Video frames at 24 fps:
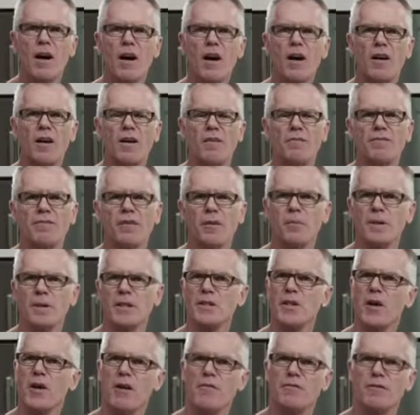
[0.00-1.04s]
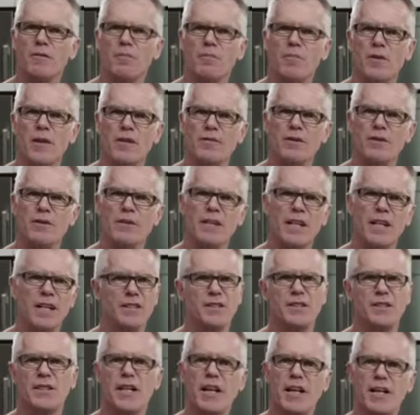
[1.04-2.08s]
Hi, I'm Phil McKnight from Breville,
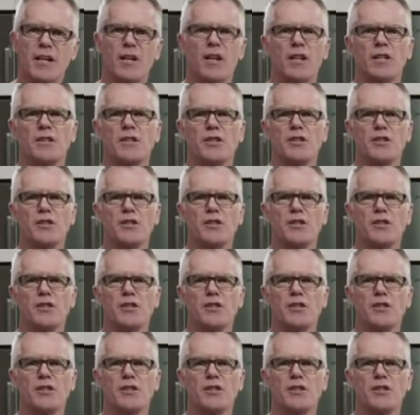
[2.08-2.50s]
and today I'd like